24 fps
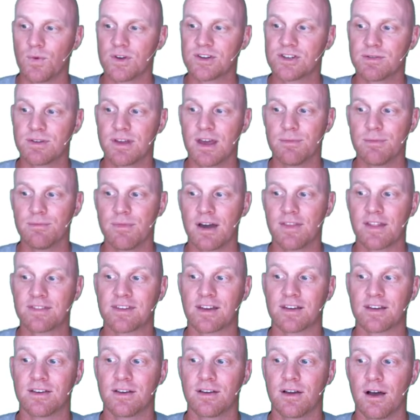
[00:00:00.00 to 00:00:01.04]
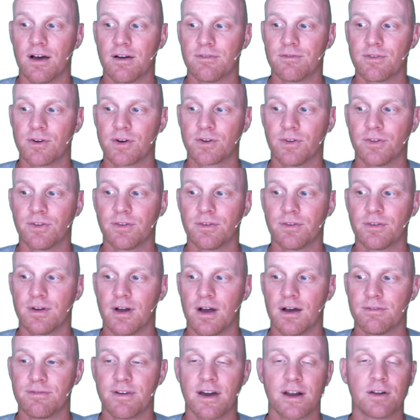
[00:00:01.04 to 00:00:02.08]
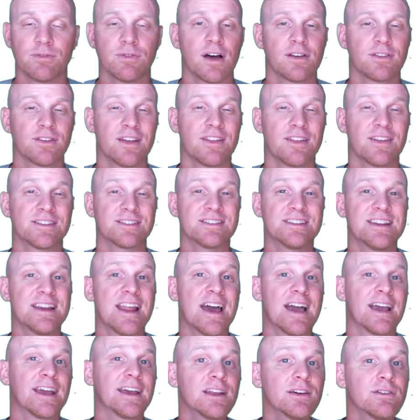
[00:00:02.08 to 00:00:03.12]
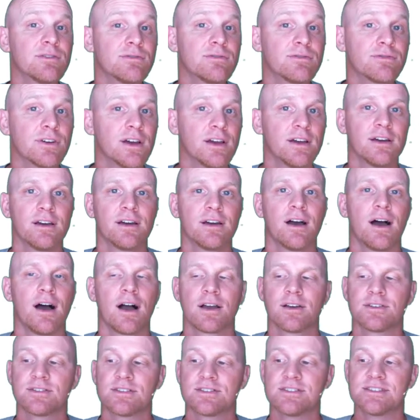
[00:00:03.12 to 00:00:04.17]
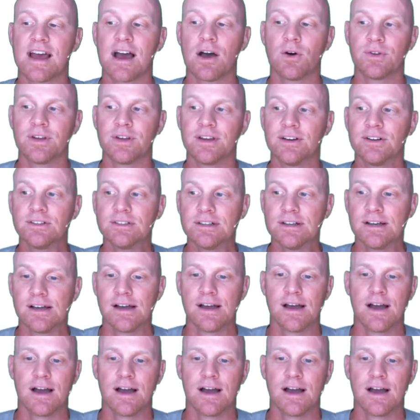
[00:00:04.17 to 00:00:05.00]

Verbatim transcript: We should keep in mind that's a, a vertical uh, final velocity that is negative because uh, it's downhill,